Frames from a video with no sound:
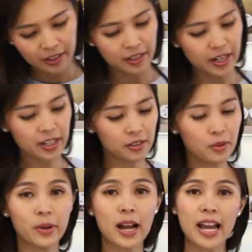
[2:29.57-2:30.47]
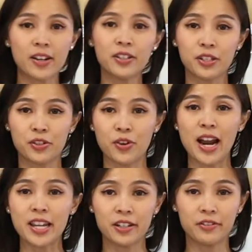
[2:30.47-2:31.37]
Next, we will add on the
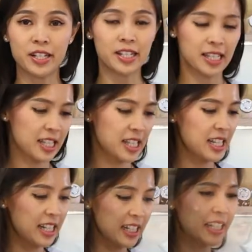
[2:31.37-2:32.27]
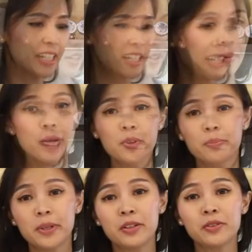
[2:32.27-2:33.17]
dry ingredients. We will
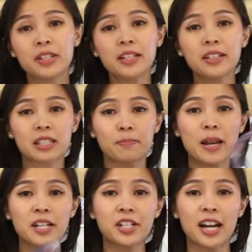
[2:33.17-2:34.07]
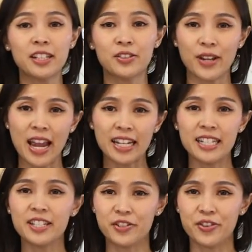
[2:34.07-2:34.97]
be using the splash guard to add
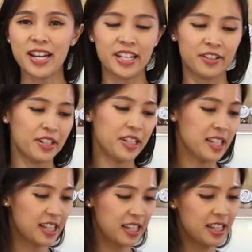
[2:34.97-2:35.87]
in the dry ingredients.